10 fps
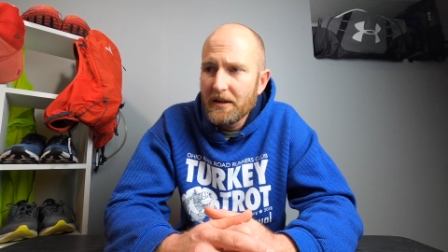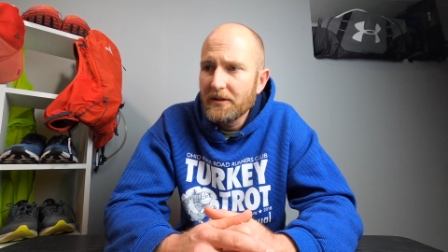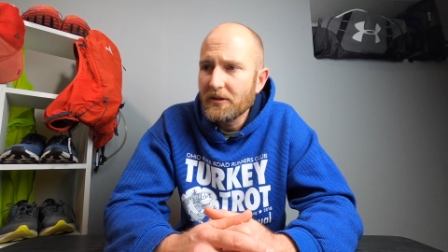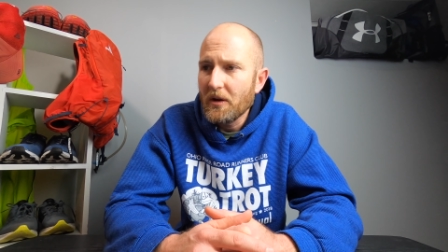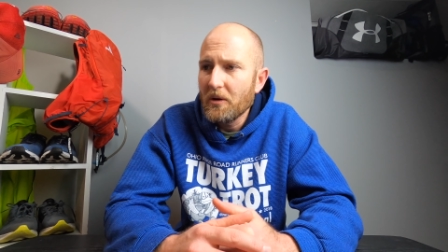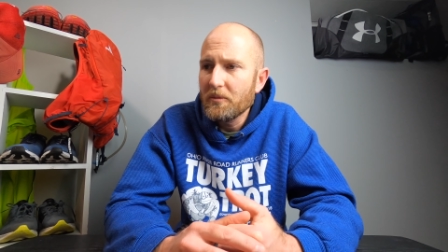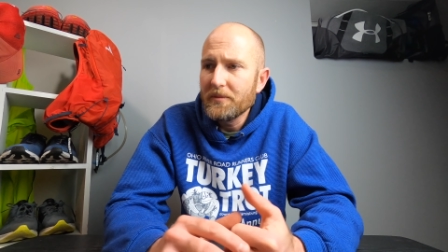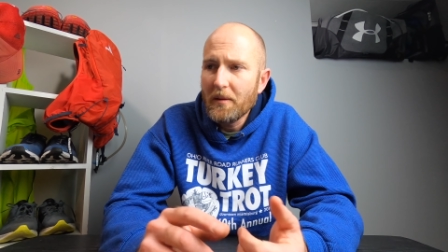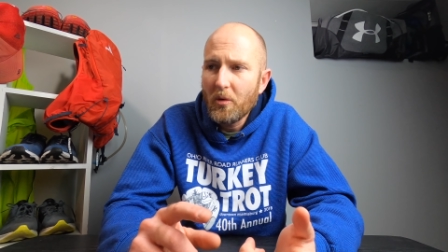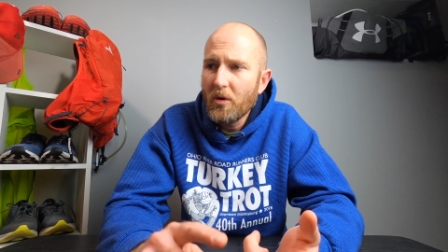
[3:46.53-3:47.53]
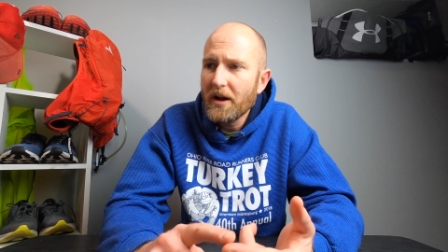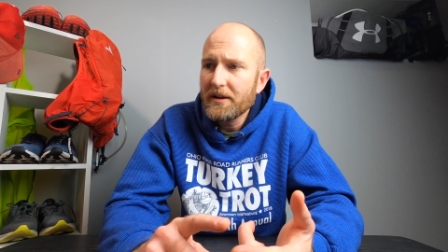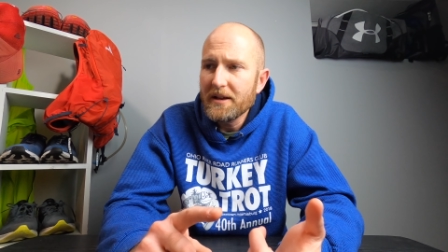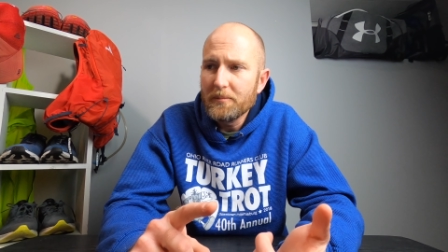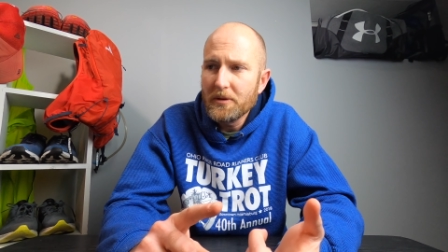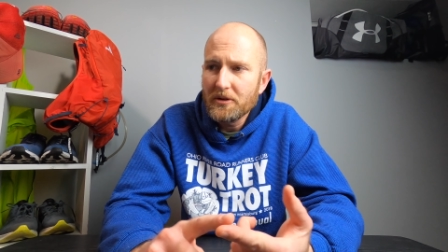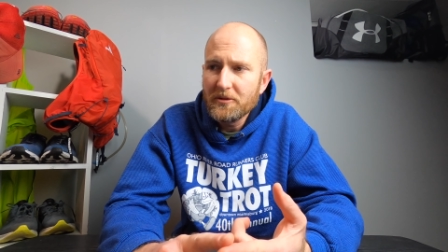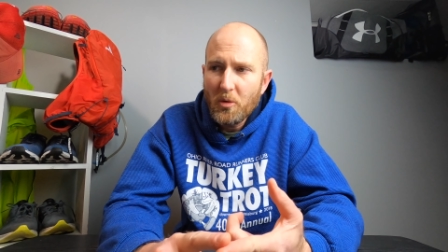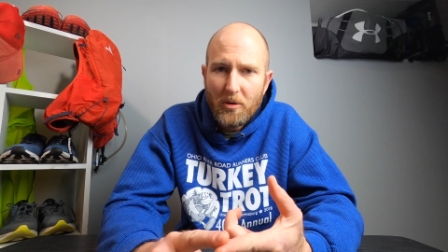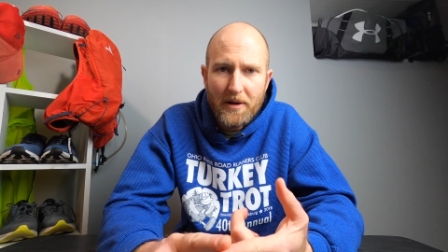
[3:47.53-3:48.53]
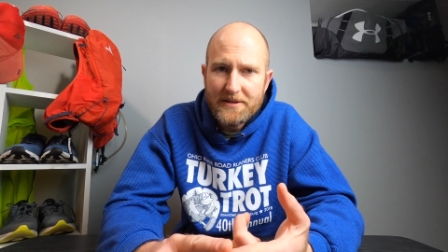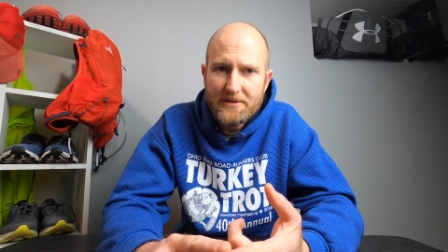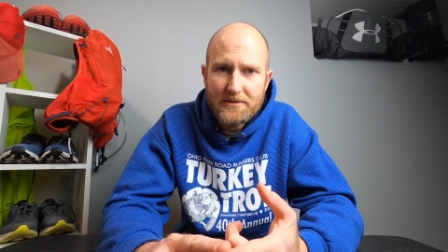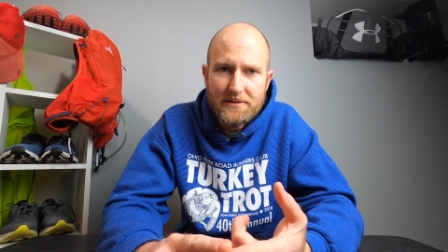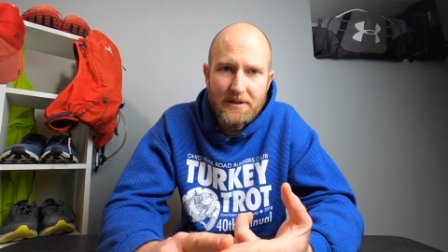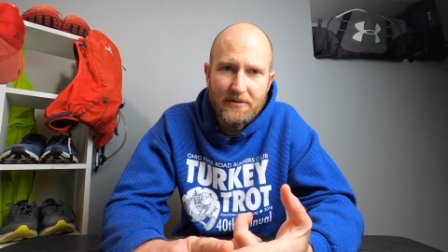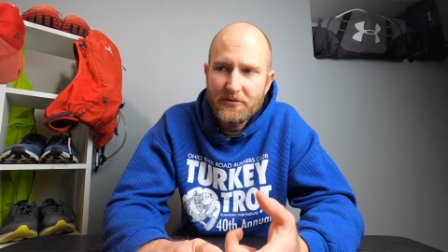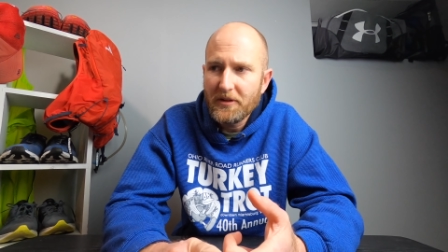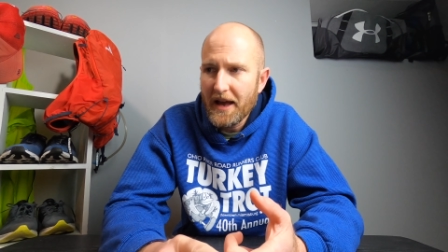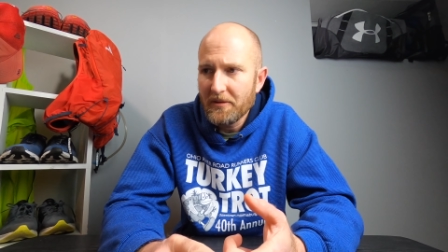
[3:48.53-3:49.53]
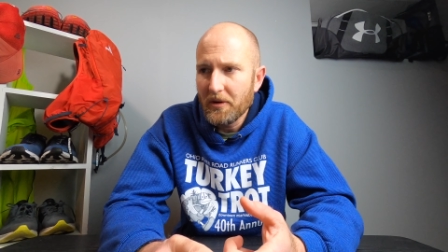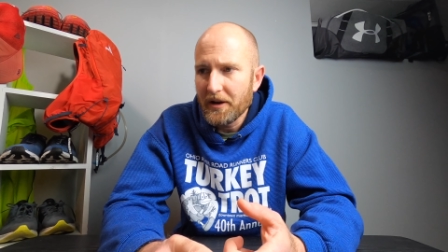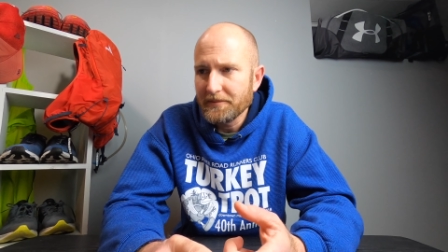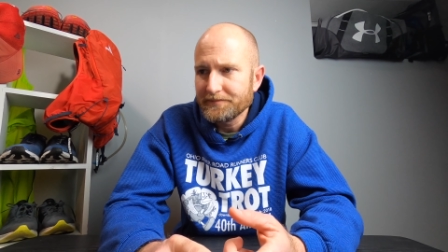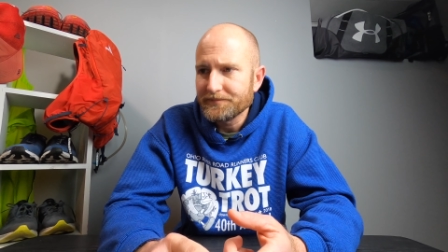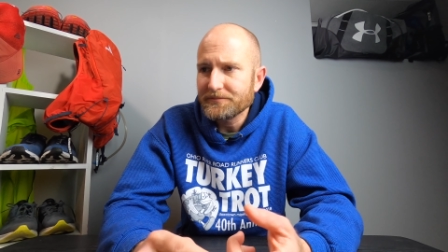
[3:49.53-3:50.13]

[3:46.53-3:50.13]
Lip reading: So number one, it builds more muscle than flat running.